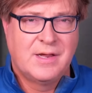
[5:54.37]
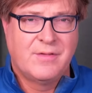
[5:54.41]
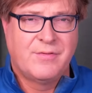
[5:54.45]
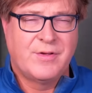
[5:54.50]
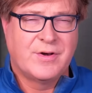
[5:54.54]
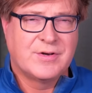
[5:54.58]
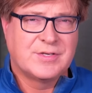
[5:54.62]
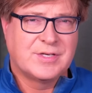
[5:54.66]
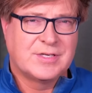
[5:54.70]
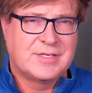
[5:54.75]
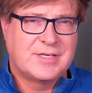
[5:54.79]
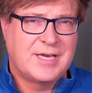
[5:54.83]

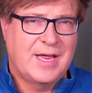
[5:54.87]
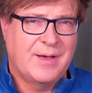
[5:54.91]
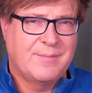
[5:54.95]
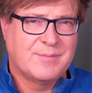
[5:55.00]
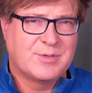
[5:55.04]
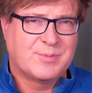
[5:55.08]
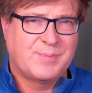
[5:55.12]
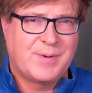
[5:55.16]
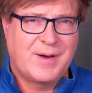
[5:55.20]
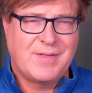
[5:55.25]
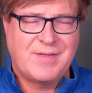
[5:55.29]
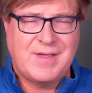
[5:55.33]
There's
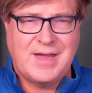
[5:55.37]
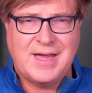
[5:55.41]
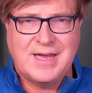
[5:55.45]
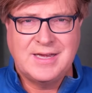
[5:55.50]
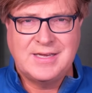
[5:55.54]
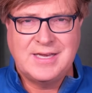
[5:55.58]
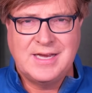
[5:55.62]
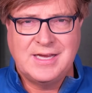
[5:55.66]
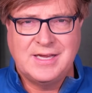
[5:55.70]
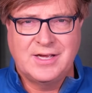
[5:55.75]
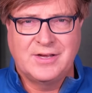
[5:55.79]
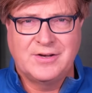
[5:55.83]
attempts by the
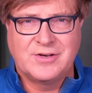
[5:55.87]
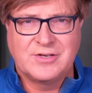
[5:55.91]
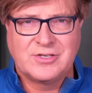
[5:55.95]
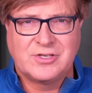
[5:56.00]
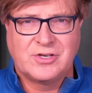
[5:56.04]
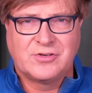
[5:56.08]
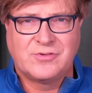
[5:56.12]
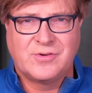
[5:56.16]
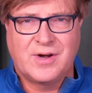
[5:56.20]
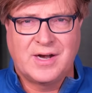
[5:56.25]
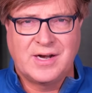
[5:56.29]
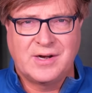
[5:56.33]
anti-gunners
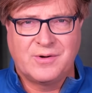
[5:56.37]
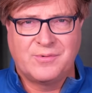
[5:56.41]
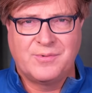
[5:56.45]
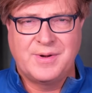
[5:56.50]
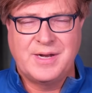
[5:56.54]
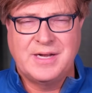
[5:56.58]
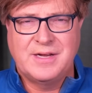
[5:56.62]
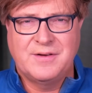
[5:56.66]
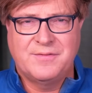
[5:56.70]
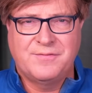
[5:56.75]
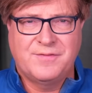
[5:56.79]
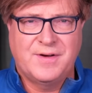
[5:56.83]
to try to
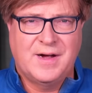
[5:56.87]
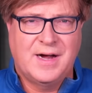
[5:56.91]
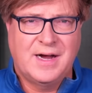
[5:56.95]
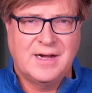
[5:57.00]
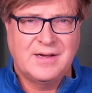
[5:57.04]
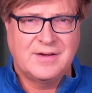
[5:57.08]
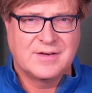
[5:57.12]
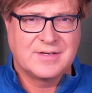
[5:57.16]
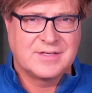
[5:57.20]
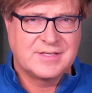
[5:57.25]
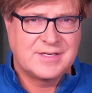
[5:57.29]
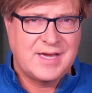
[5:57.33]

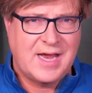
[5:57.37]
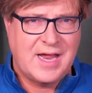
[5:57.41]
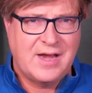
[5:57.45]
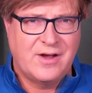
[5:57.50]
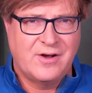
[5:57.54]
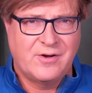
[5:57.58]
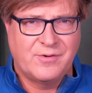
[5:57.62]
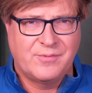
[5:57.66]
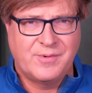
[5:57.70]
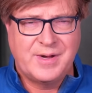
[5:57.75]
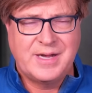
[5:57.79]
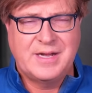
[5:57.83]
redefine the
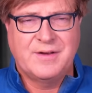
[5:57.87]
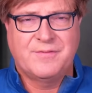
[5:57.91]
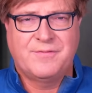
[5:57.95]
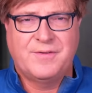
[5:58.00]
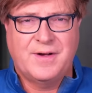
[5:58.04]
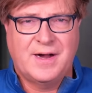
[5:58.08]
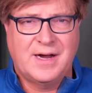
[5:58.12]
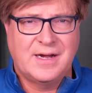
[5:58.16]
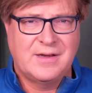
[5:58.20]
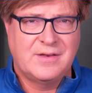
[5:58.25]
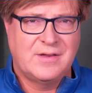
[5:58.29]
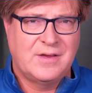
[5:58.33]
standard,
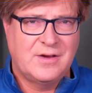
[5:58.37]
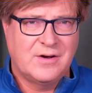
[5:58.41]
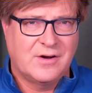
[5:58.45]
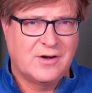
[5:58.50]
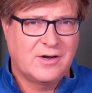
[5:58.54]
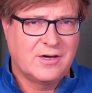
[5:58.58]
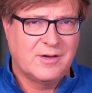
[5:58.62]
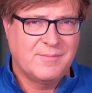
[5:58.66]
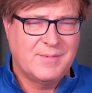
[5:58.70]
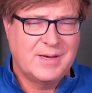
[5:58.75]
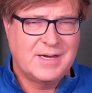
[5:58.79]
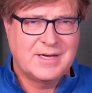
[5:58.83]
redefine the
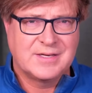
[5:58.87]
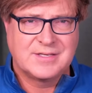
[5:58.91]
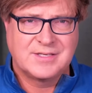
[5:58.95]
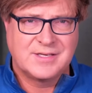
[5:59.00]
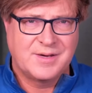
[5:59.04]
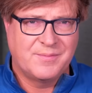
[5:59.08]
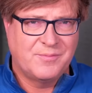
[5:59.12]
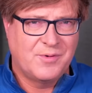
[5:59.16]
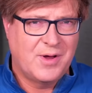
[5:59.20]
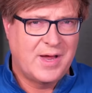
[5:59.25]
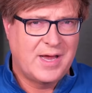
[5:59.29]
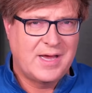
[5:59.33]
argument in
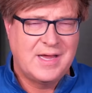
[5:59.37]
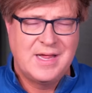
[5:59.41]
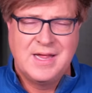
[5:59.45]
some way.